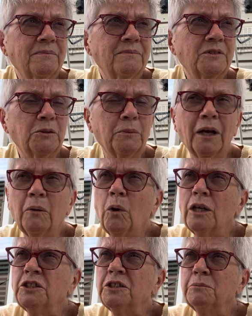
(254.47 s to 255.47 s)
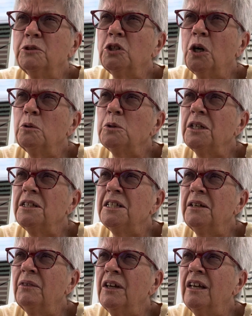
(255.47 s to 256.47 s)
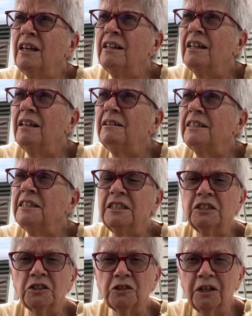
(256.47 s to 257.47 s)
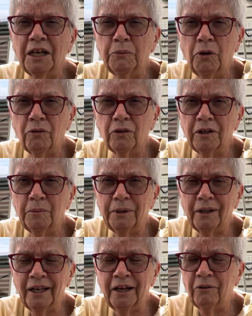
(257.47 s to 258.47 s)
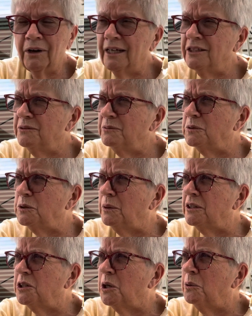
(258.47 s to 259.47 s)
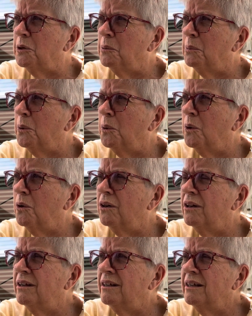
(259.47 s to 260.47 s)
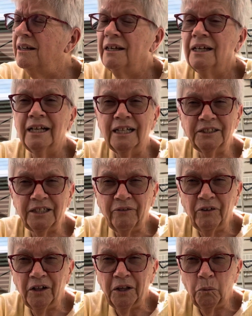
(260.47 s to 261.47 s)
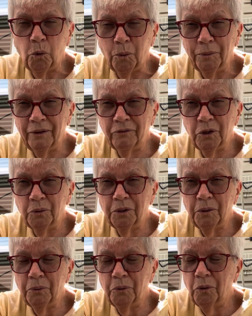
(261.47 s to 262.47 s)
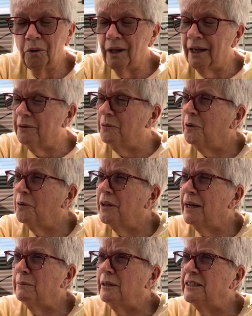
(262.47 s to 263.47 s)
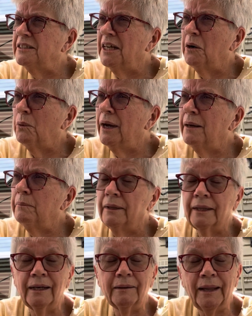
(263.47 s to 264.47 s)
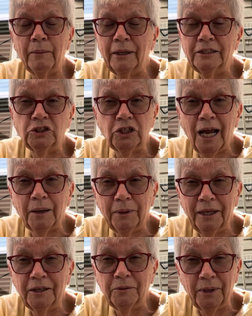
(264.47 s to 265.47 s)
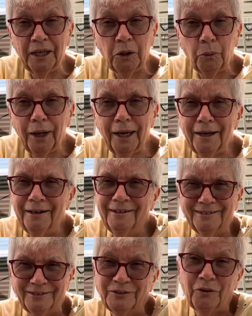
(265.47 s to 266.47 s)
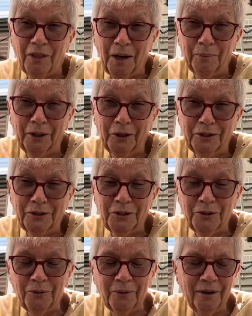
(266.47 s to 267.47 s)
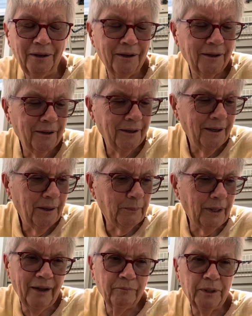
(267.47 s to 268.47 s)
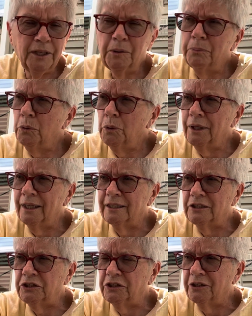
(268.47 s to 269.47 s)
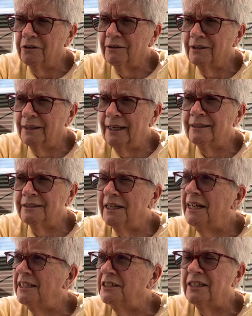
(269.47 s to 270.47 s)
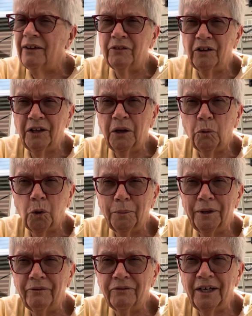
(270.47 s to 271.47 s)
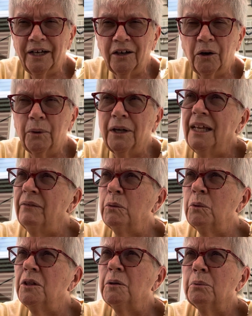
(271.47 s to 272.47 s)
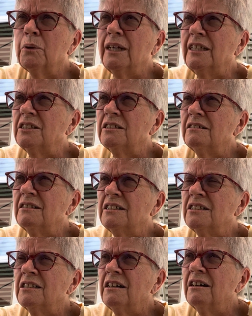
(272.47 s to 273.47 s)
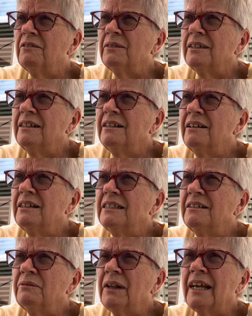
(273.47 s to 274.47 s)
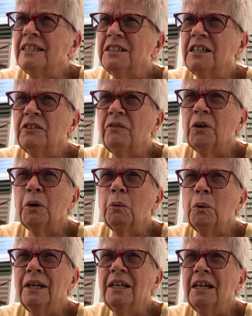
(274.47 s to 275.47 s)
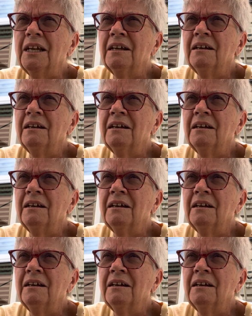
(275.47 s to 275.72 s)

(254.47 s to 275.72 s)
Jim and I watched some shows on TV and then Denise is gonna come over a little bit later on. She wants to go in the pool. It's definitely warm enough to go in the pool. I don't know that I'm gonna stay awake, but then that might shock me into being awake. So that'll be good too. But I haven't been in the pool yet this year, and today is definitely a warm enough day to go in, even with the breeze. It's, uh, like I said, it's very windy,